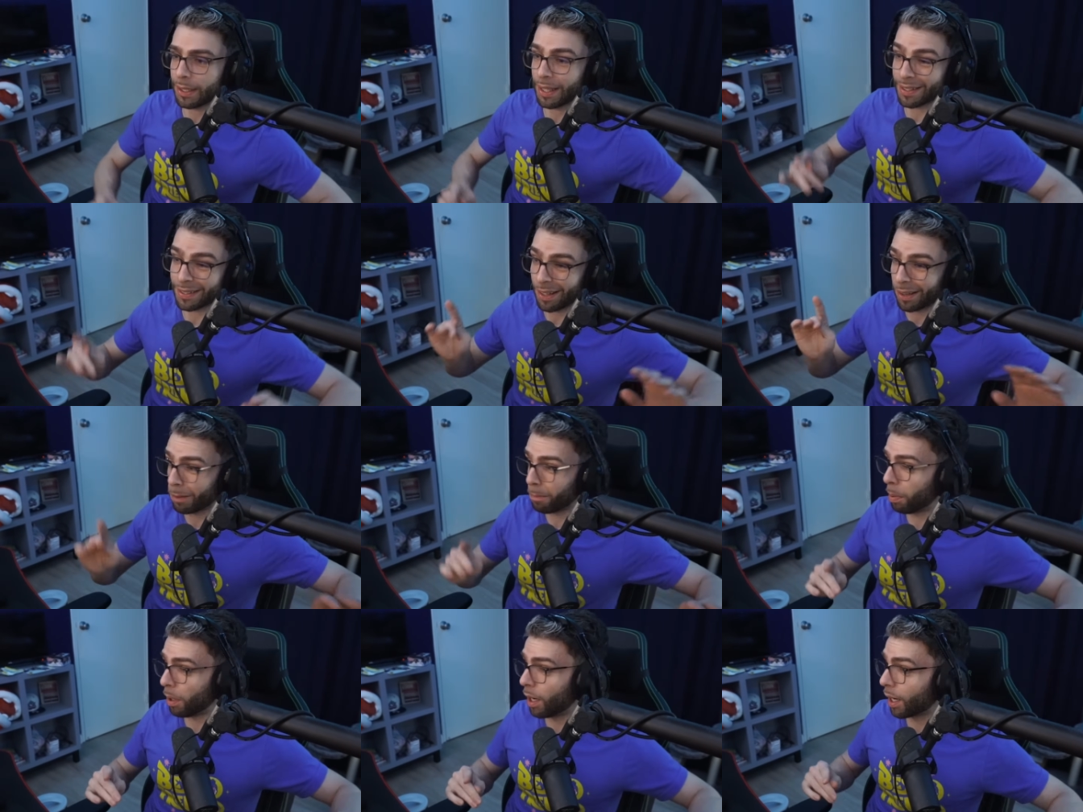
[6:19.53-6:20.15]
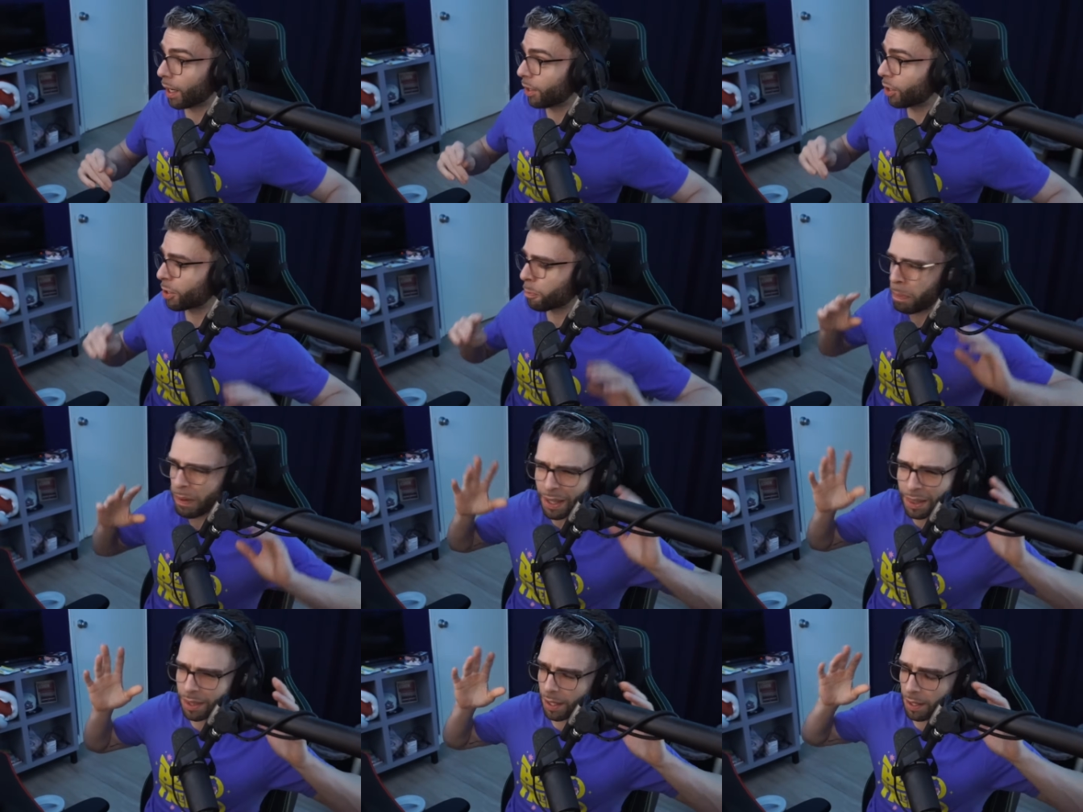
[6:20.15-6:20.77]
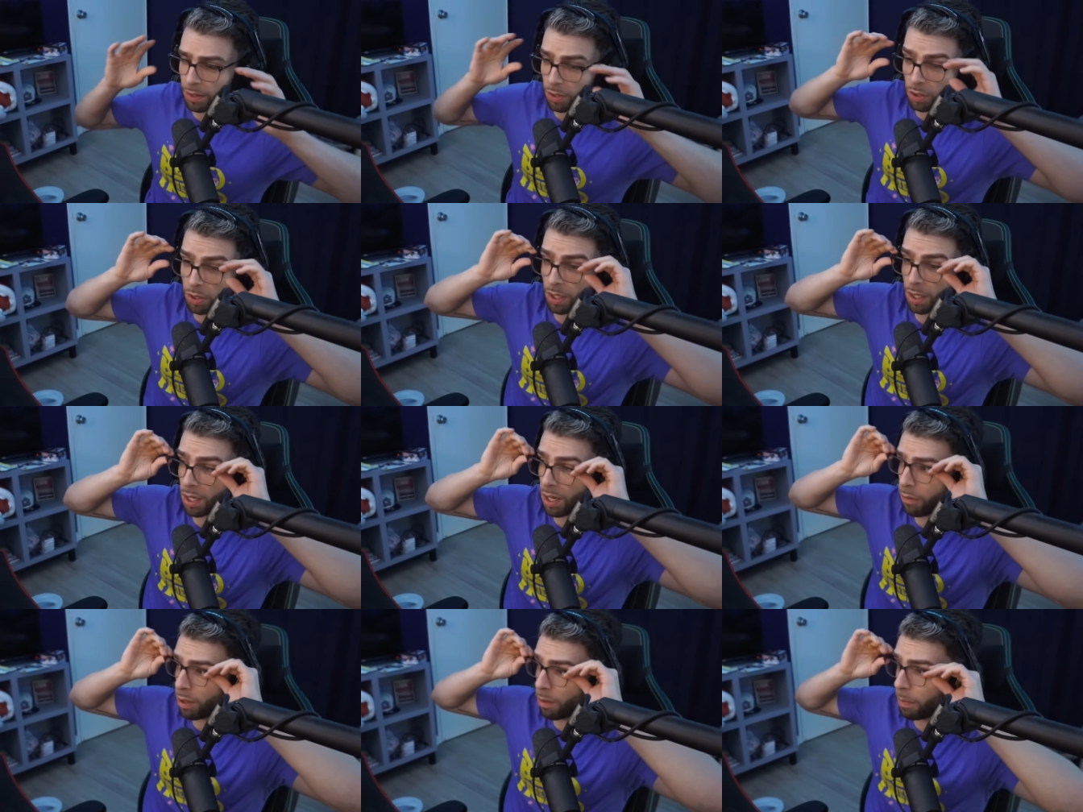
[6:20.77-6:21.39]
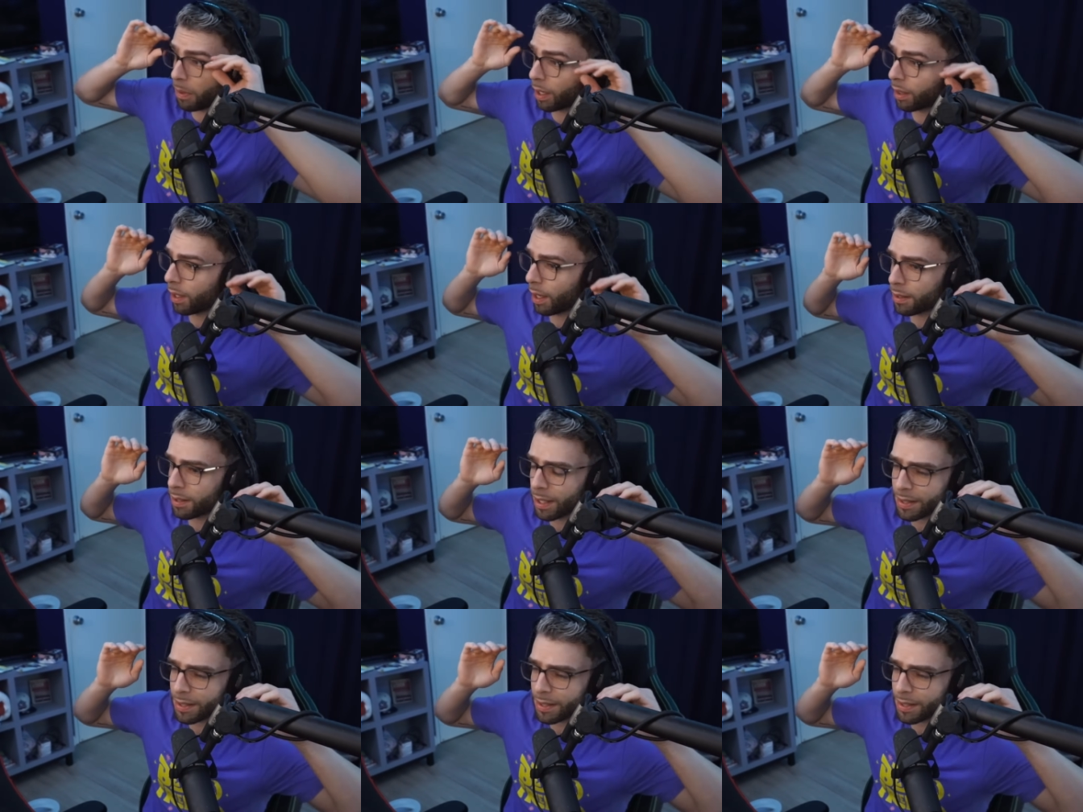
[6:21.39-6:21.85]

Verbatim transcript: That's another bug. Just big things. Just going to cover the big things.